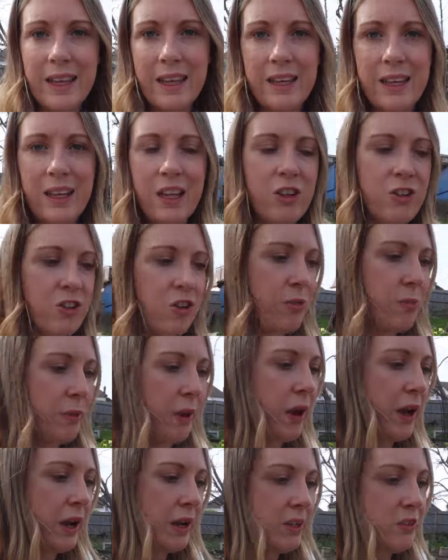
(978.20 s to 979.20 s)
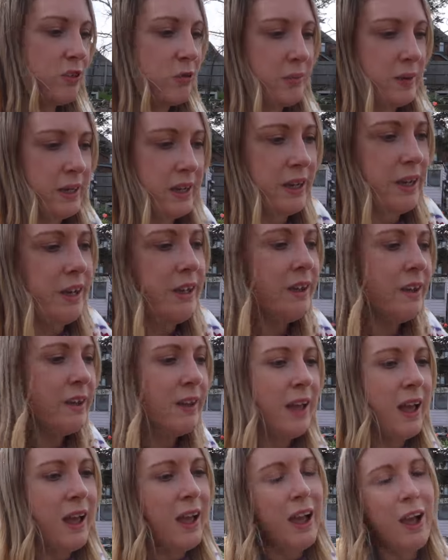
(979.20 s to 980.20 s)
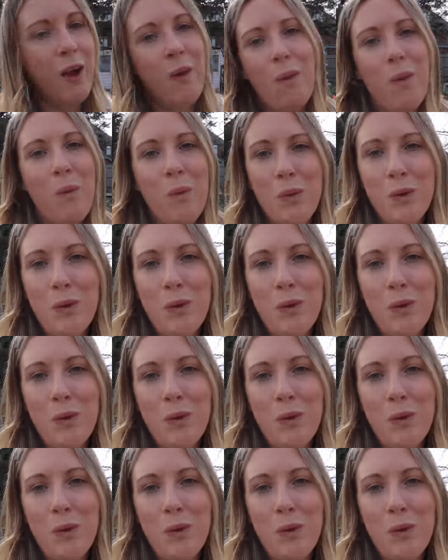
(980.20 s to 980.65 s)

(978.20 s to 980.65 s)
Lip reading: then just behind me, all